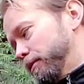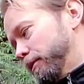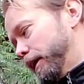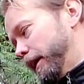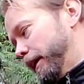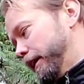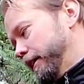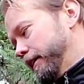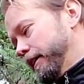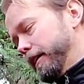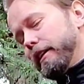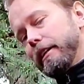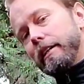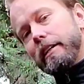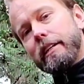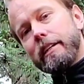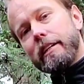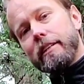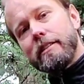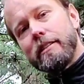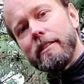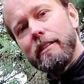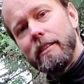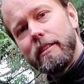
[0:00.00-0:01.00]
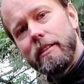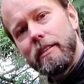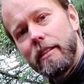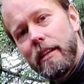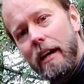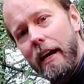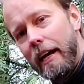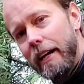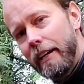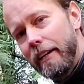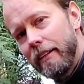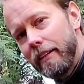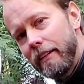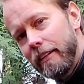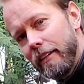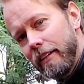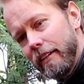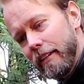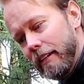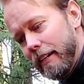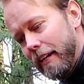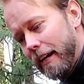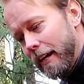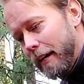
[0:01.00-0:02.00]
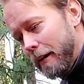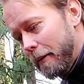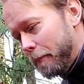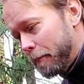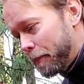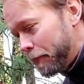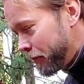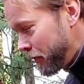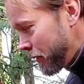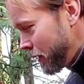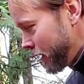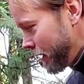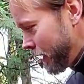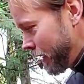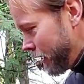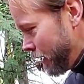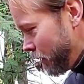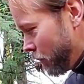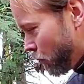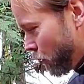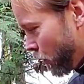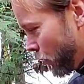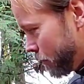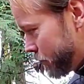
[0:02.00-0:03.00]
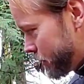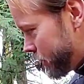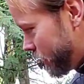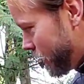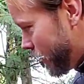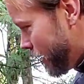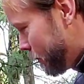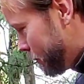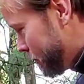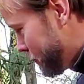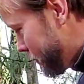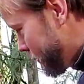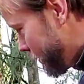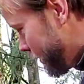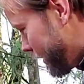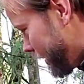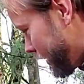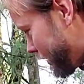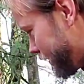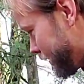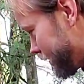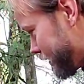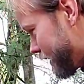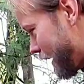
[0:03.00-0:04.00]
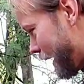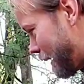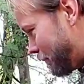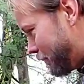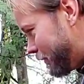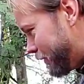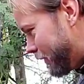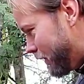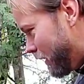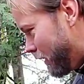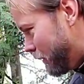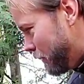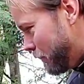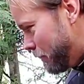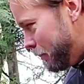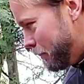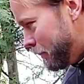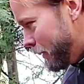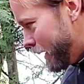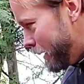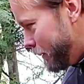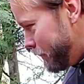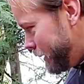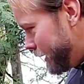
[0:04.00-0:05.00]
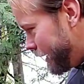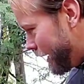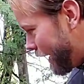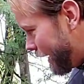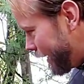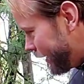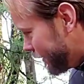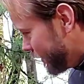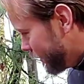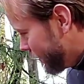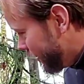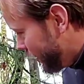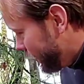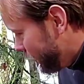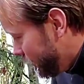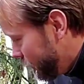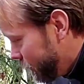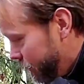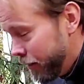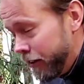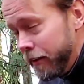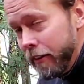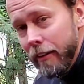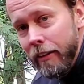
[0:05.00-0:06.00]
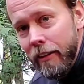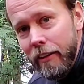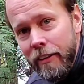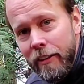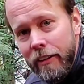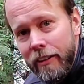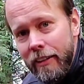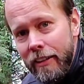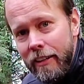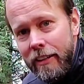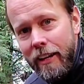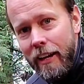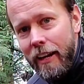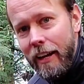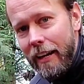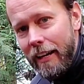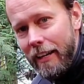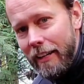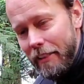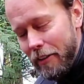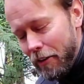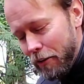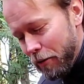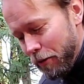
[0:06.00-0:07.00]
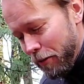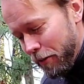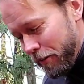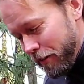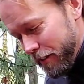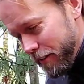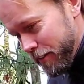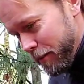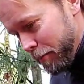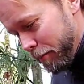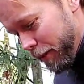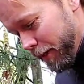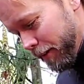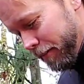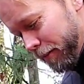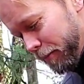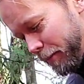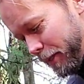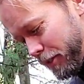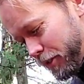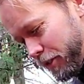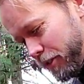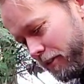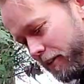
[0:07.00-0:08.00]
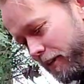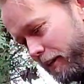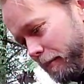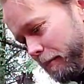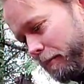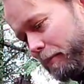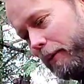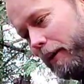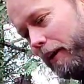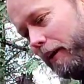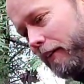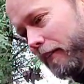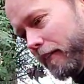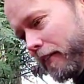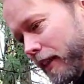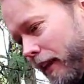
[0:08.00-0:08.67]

way, hits this side, warms it up, you get the sap flow. Maybe, I don't know. The whole thing's a bit of a mystery, but